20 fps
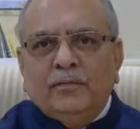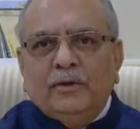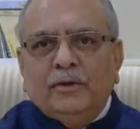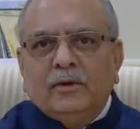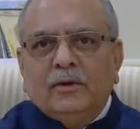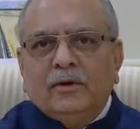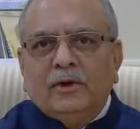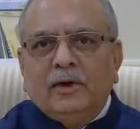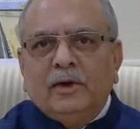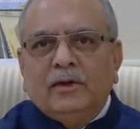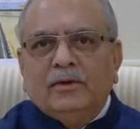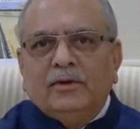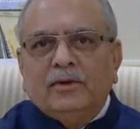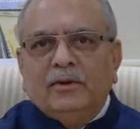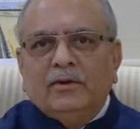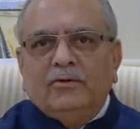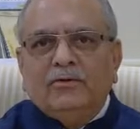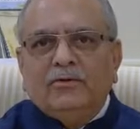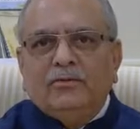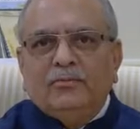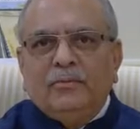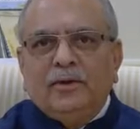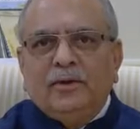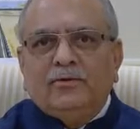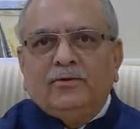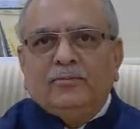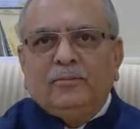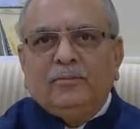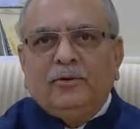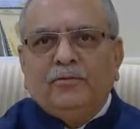And this
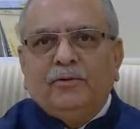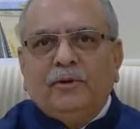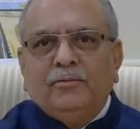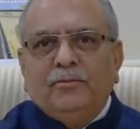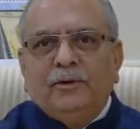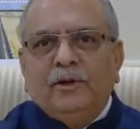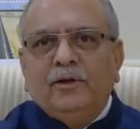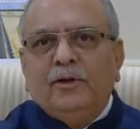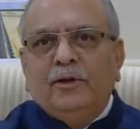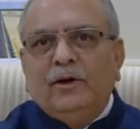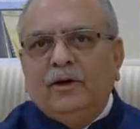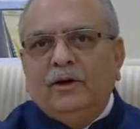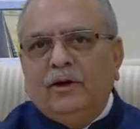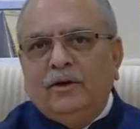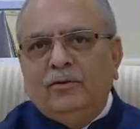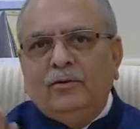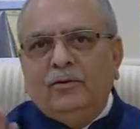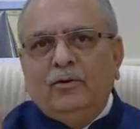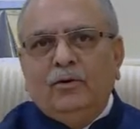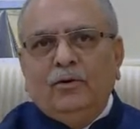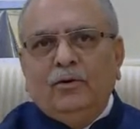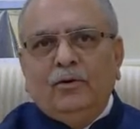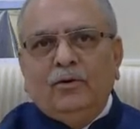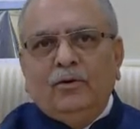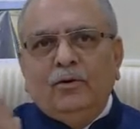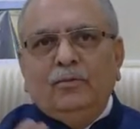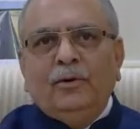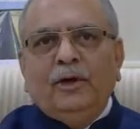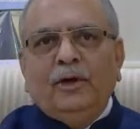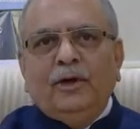best performing
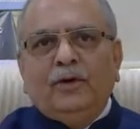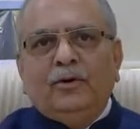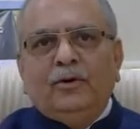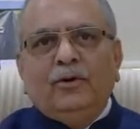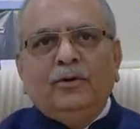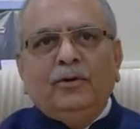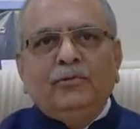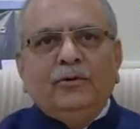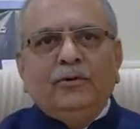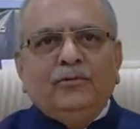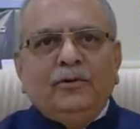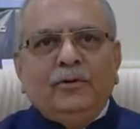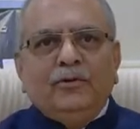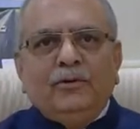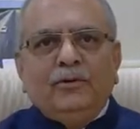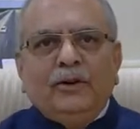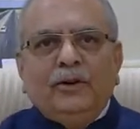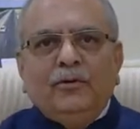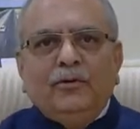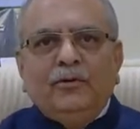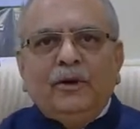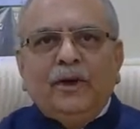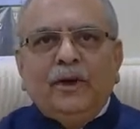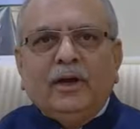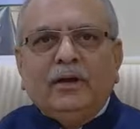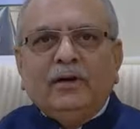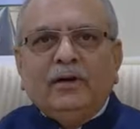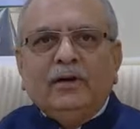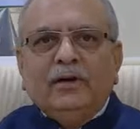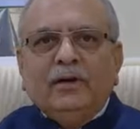global economy, when we look at,